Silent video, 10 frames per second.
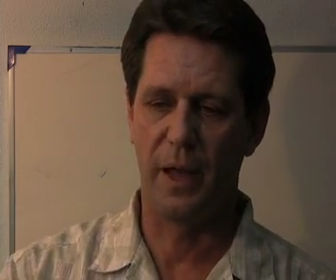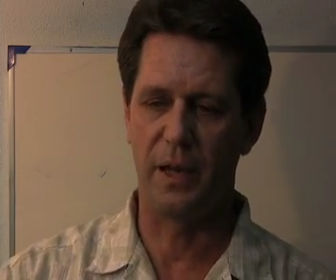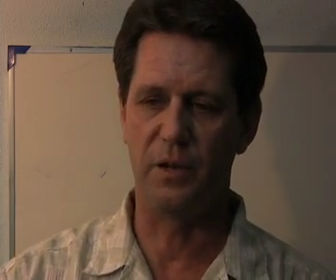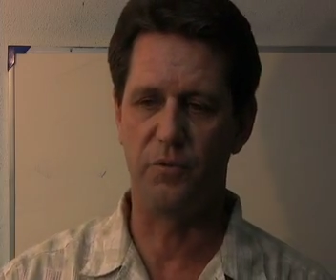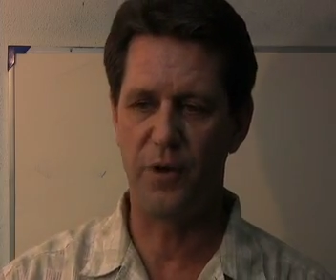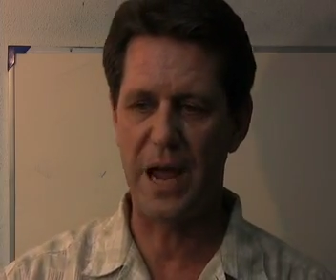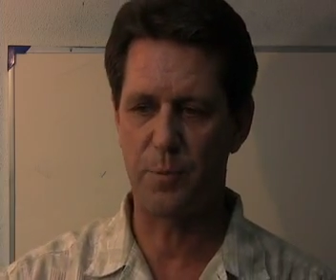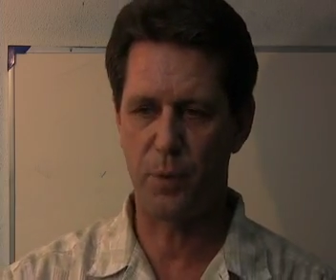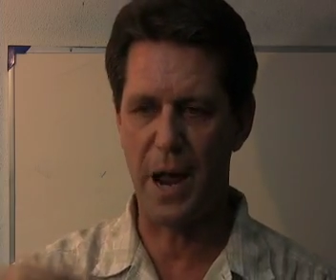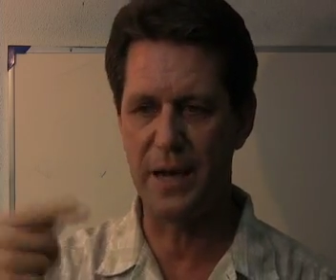And in
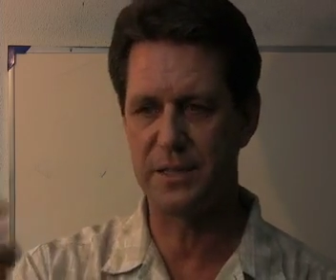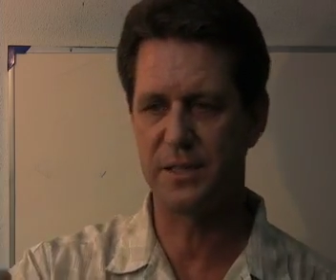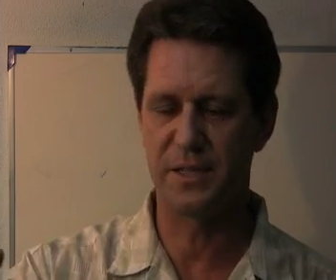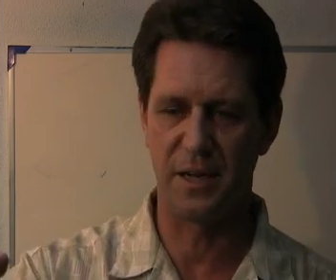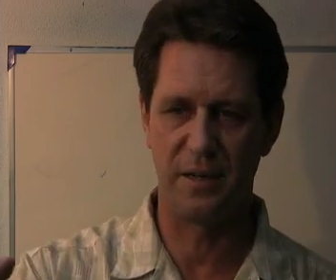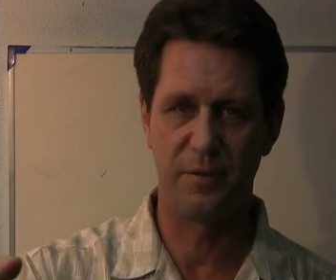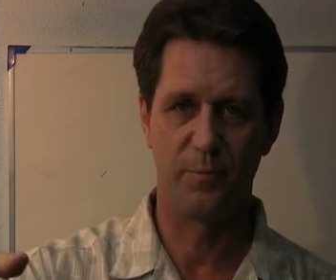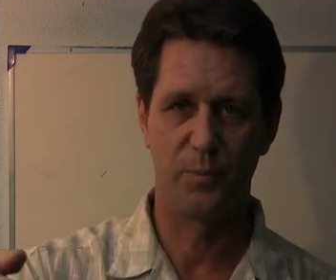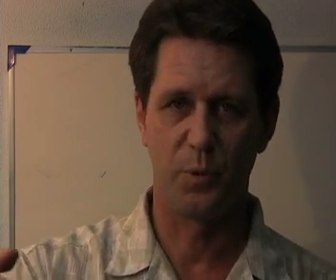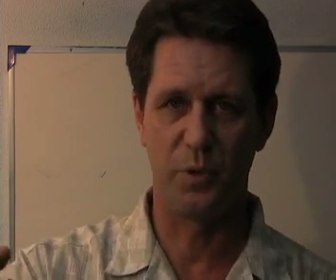fact, practicing
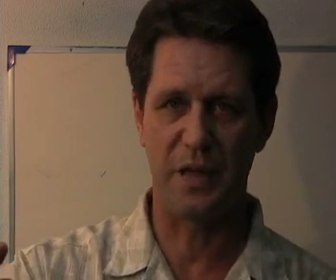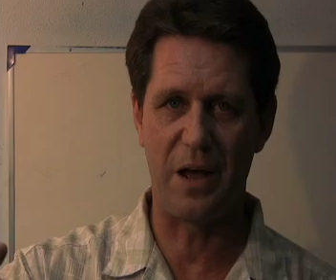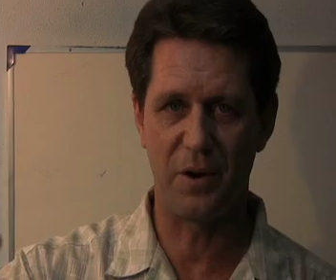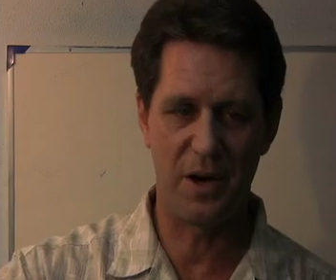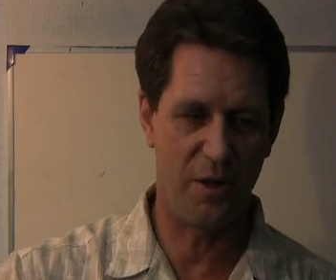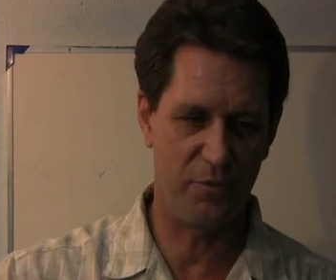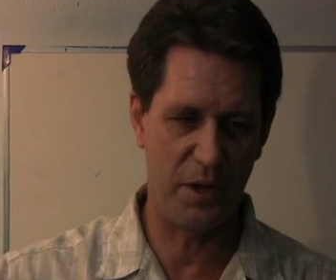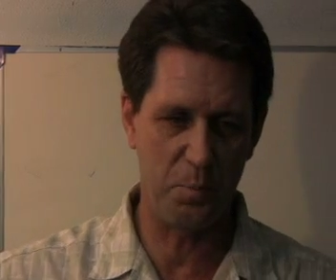without enough